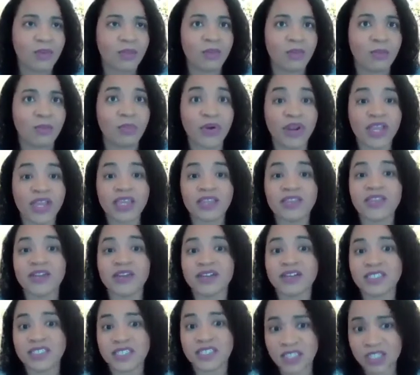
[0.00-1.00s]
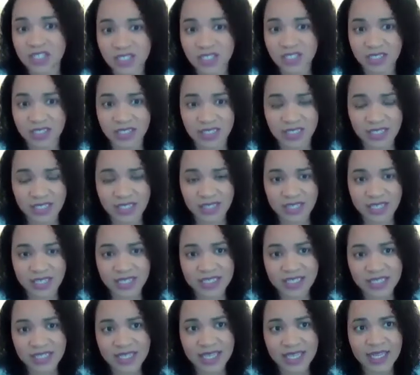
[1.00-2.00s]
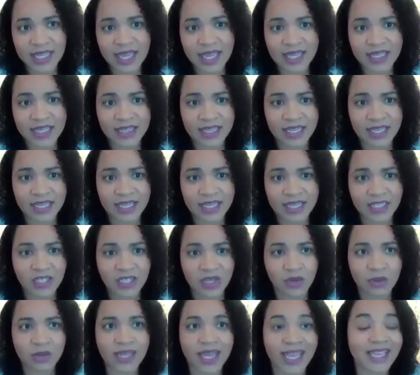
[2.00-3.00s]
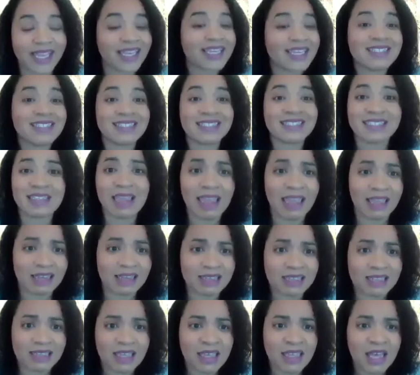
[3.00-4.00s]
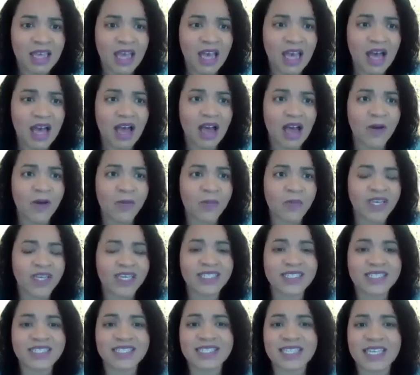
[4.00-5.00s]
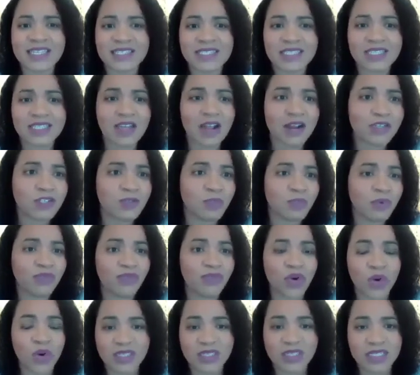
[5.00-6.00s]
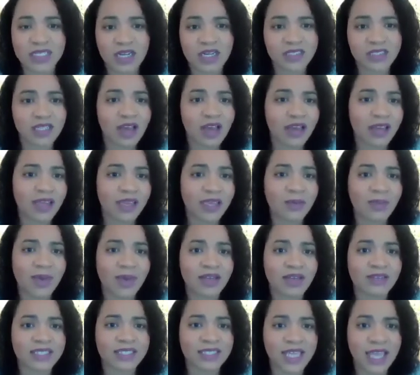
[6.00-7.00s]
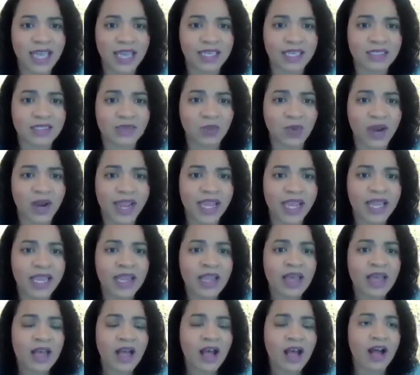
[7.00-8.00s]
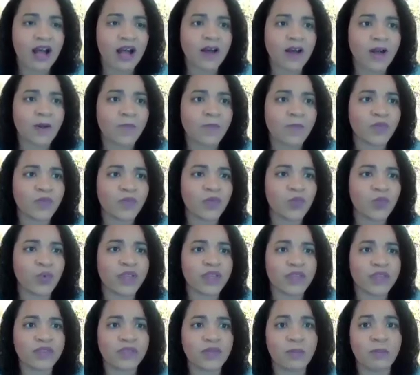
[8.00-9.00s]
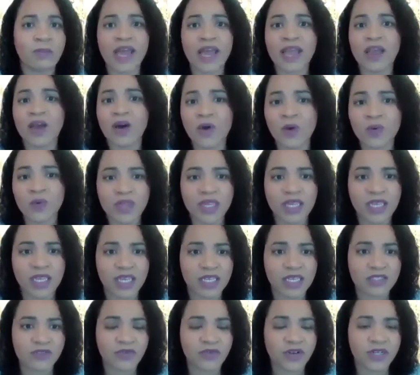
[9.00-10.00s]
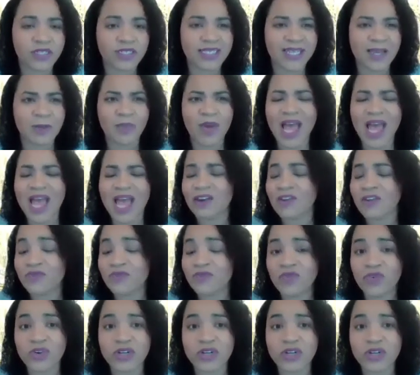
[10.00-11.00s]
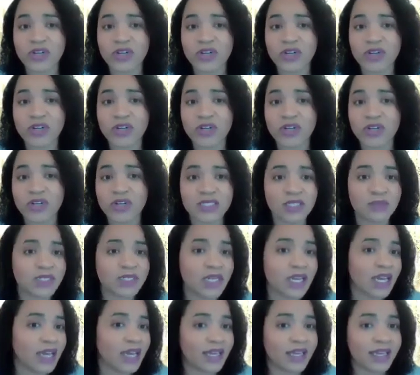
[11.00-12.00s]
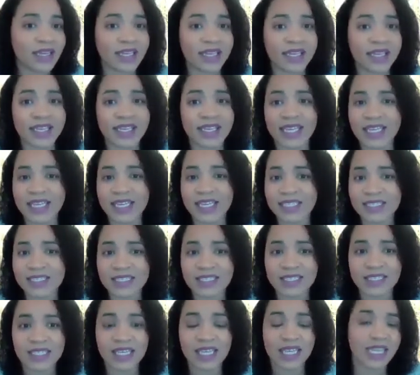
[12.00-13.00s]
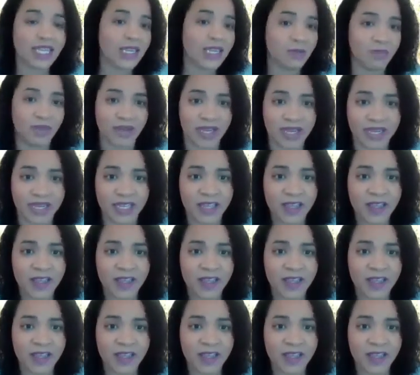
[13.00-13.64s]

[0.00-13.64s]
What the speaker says: Bringing their attention to the things that they like and they don't like. Consent. Consent starts before we start talking about sex, right? With my own kids, for example, I don't force them to hug and kiss anybody.